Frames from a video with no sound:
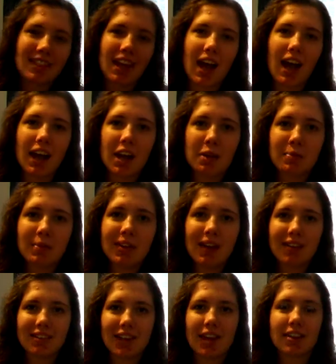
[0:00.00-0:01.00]
I hope you
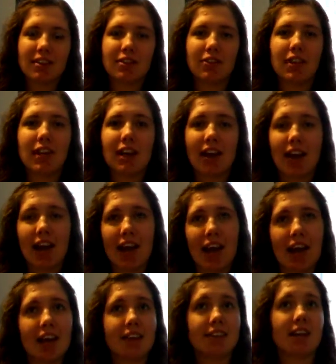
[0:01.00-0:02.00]
guys like this video,
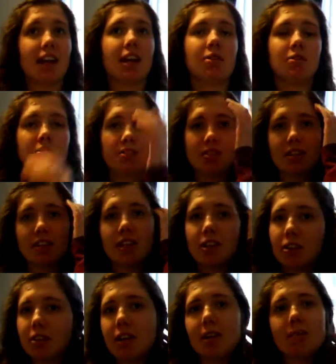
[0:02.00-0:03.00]
and I will see you